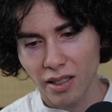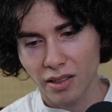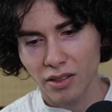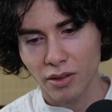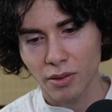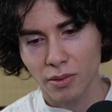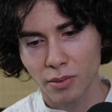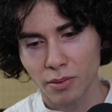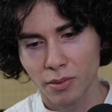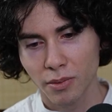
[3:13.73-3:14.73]
So,
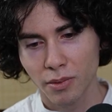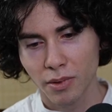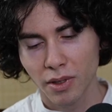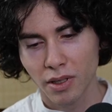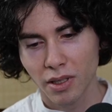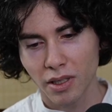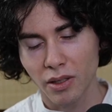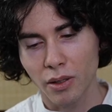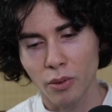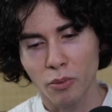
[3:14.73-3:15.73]

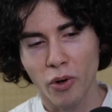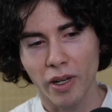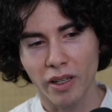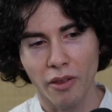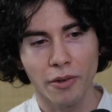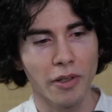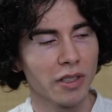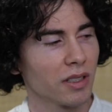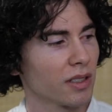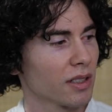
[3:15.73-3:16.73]
at one point another
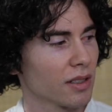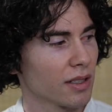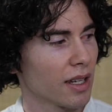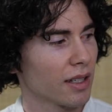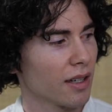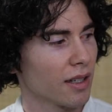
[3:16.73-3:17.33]
nurse said